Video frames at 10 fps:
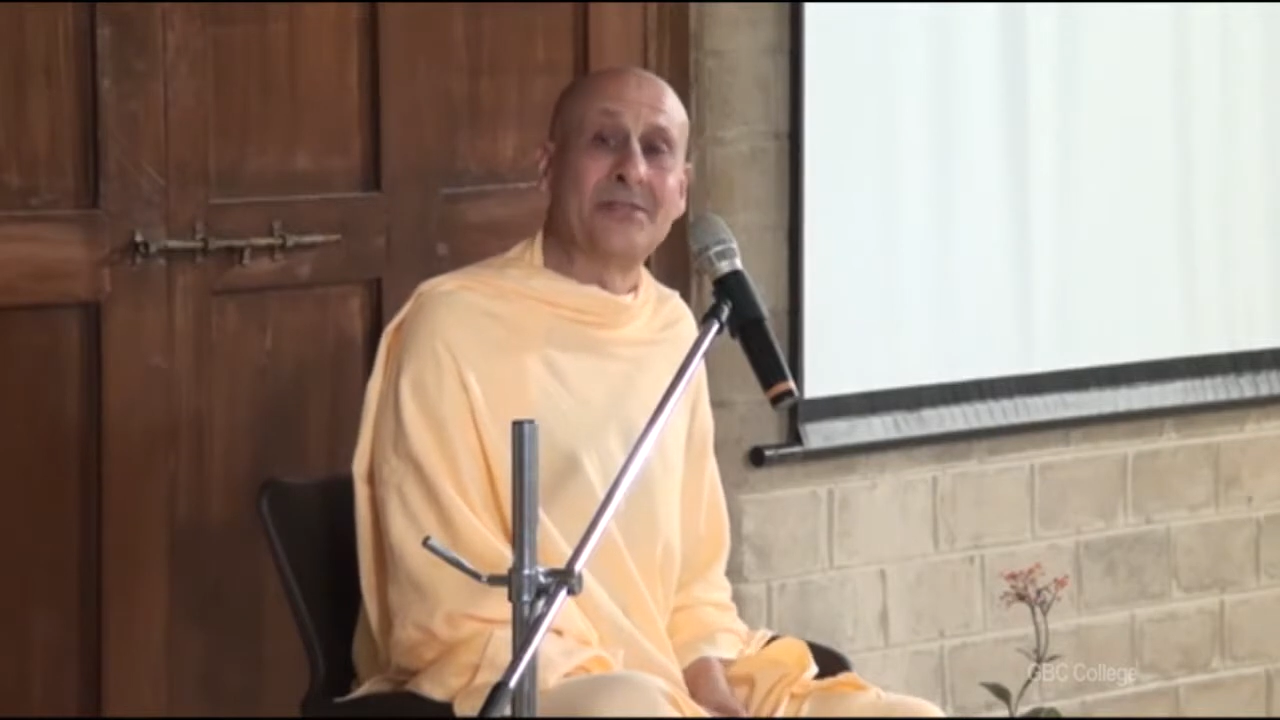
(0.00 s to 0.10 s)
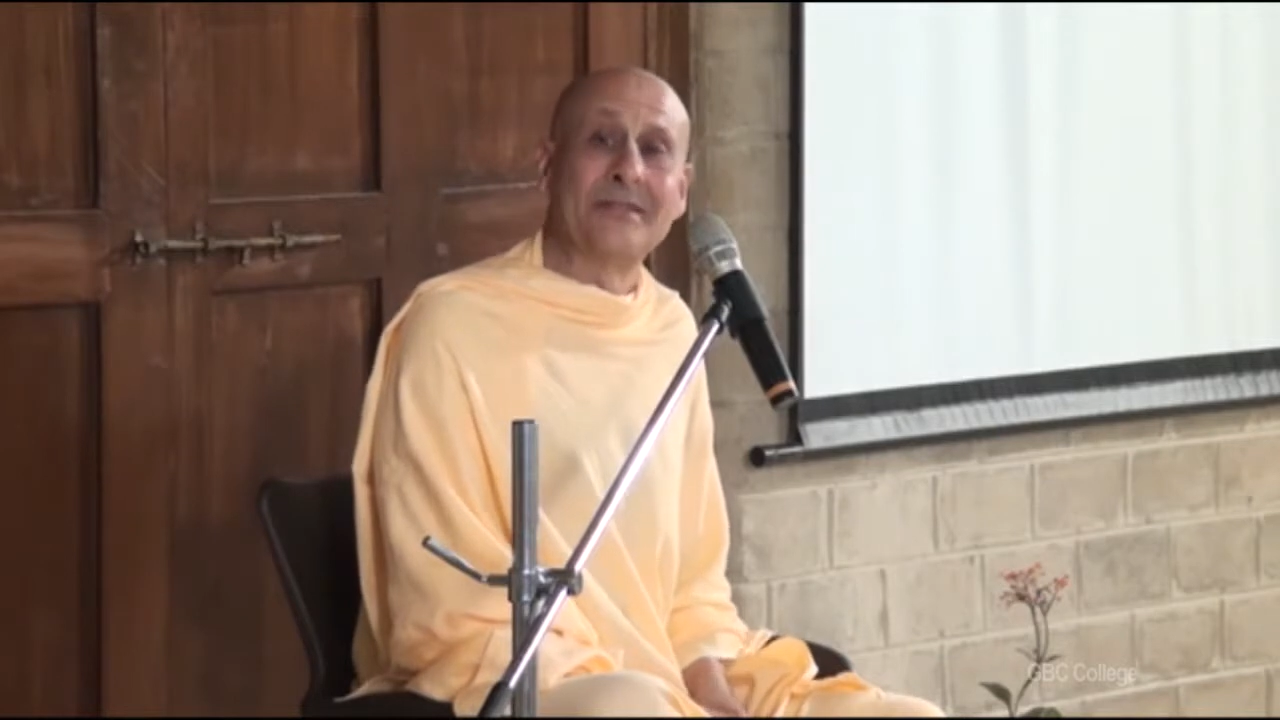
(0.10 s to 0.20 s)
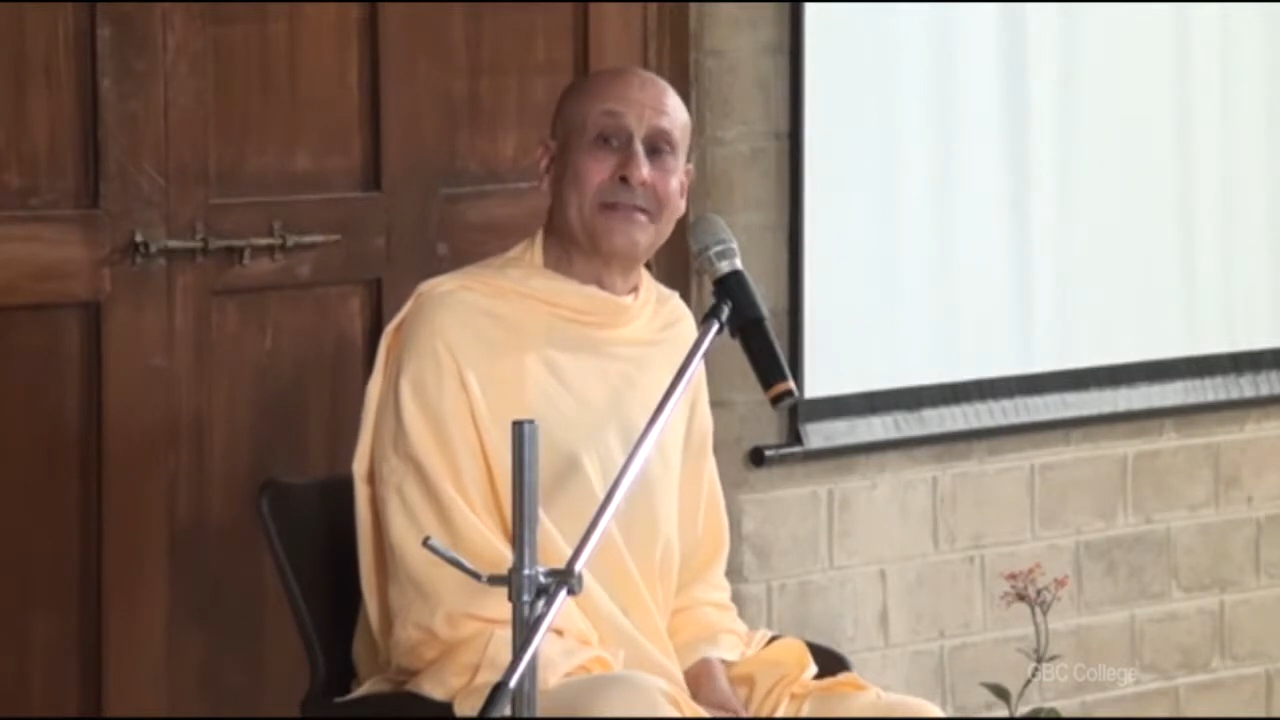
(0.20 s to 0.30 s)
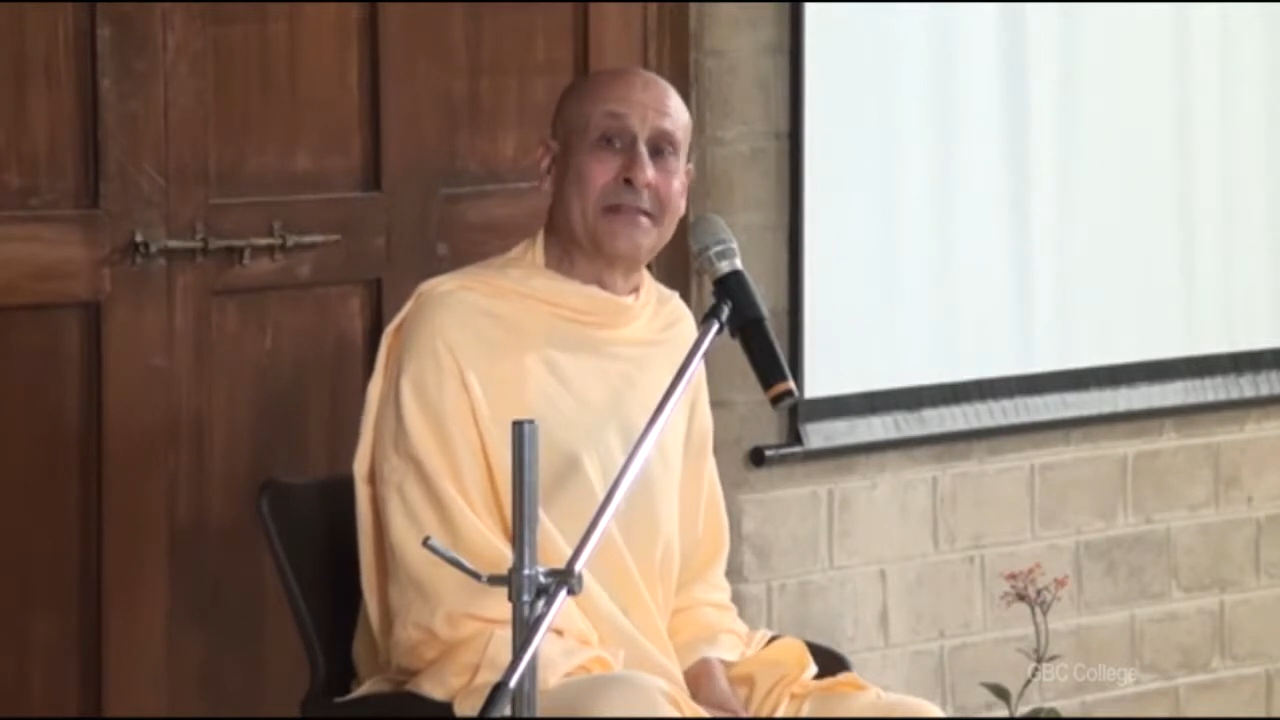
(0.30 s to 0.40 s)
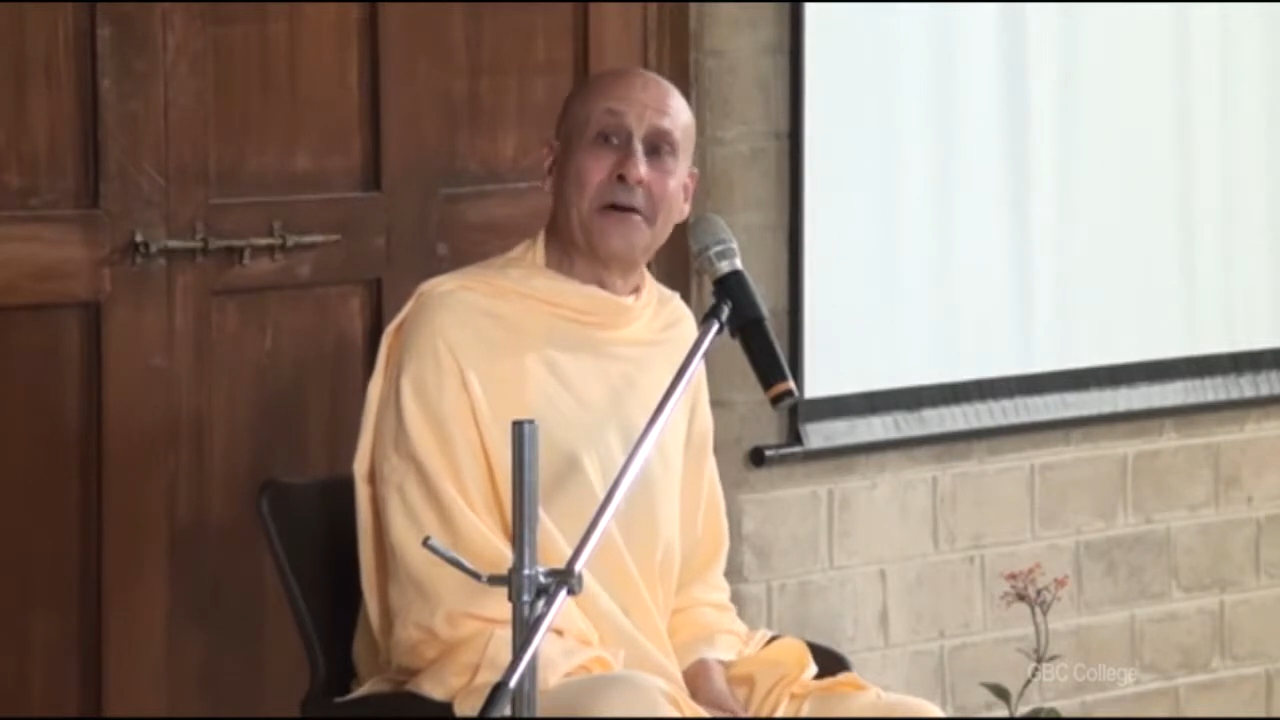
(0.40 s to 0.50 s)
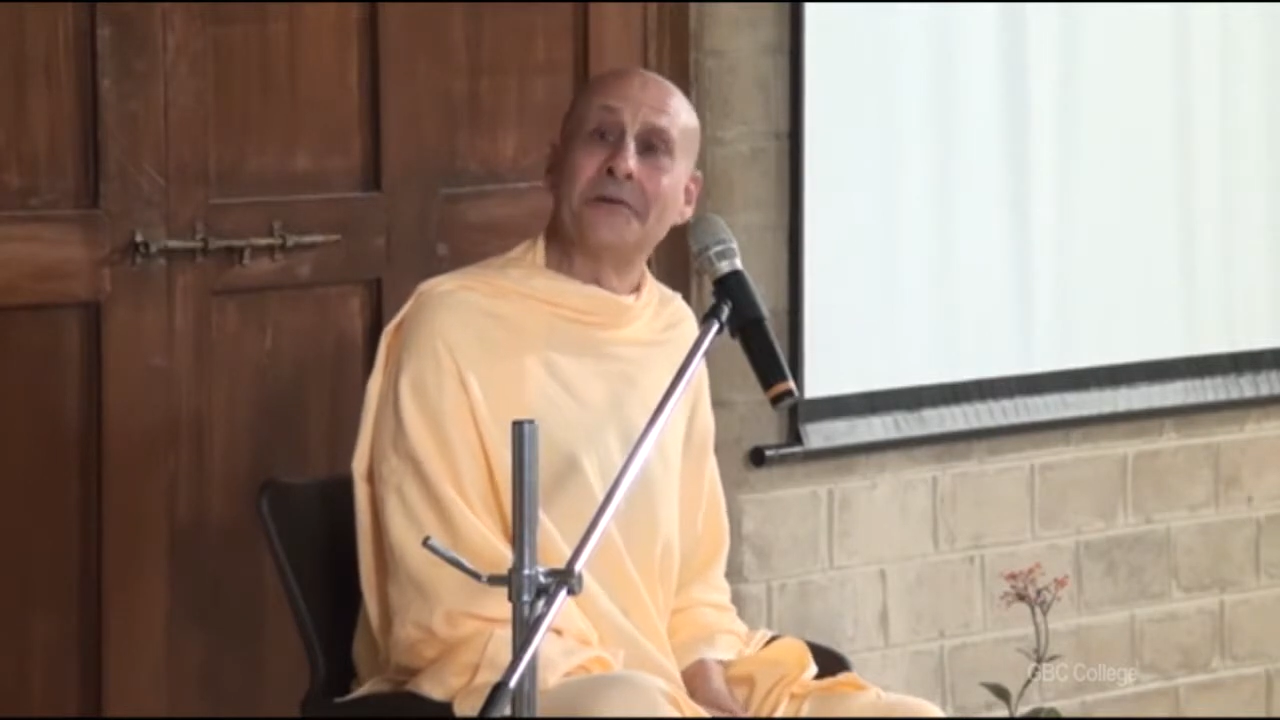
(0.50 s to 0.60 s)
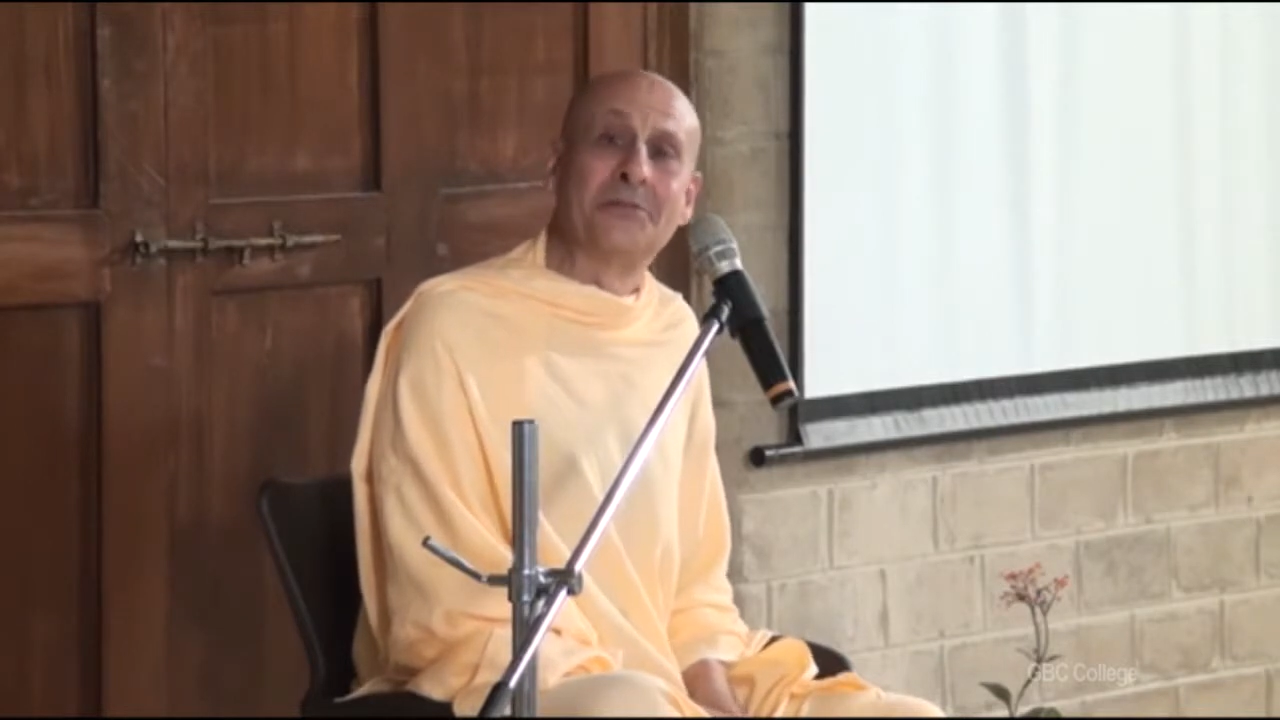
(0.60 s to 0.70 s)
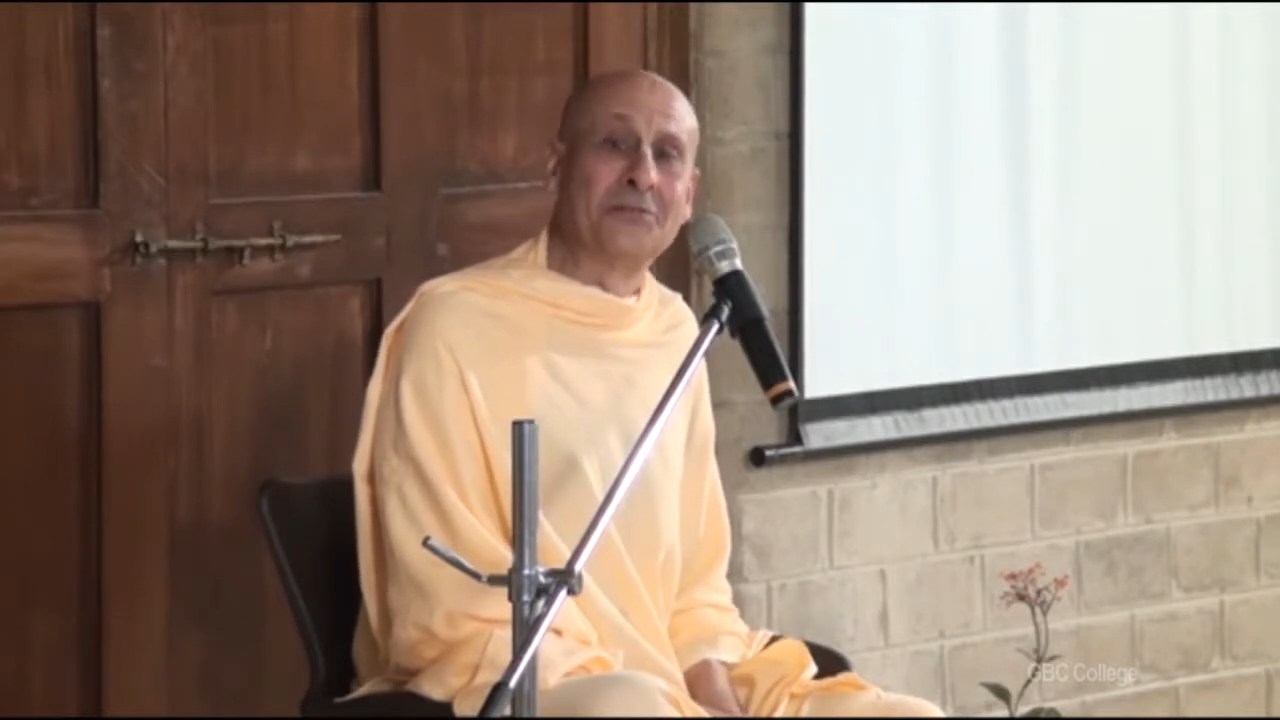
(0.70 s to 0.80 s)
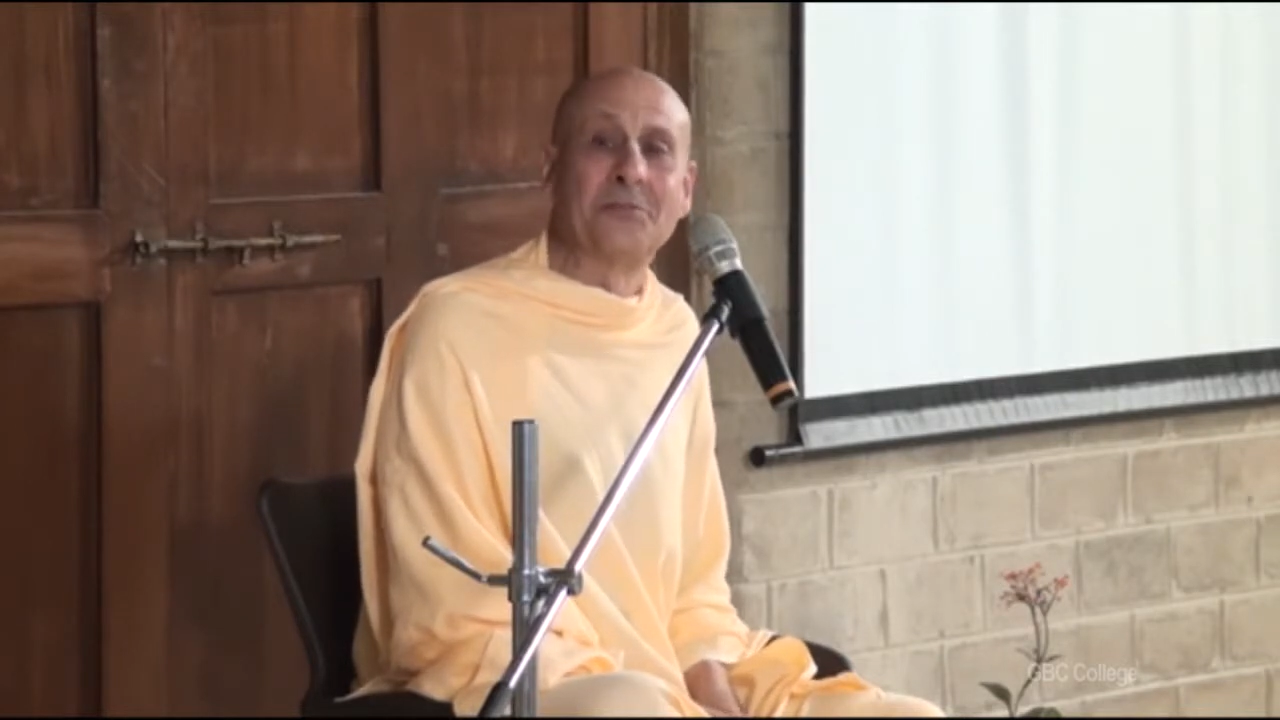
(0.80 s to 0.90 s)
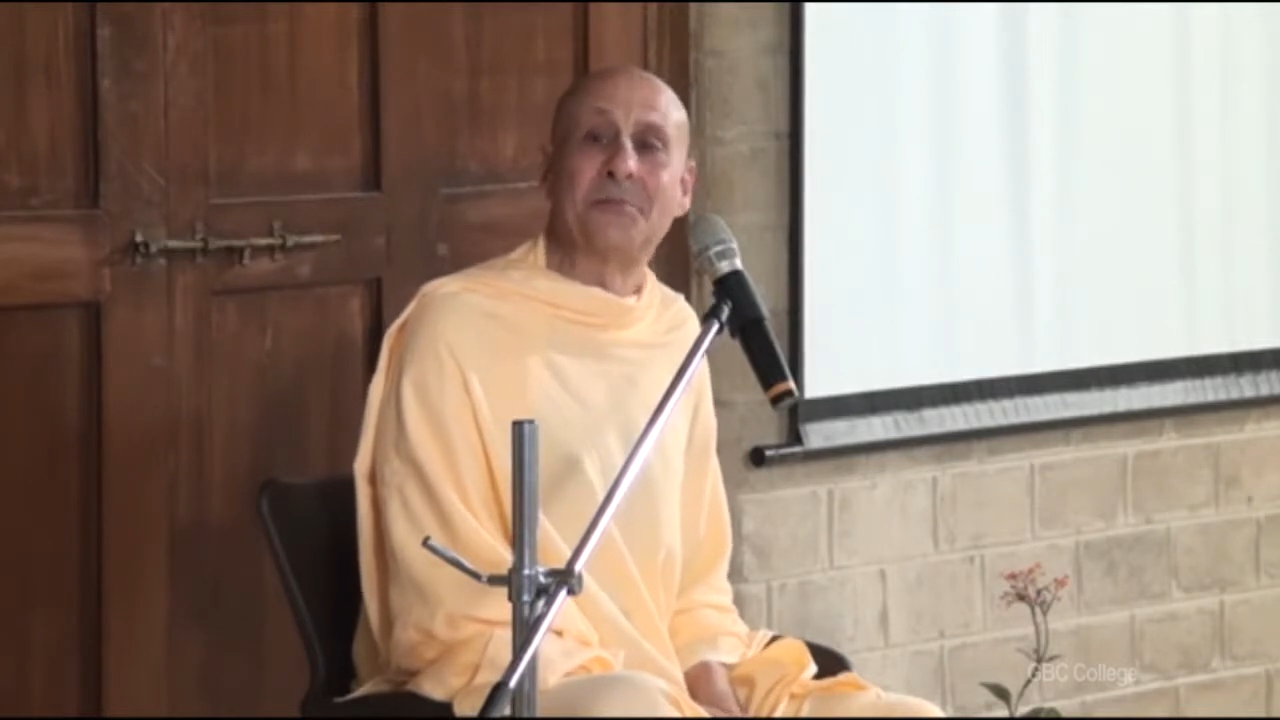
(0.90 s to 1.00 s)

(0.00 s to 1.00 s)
of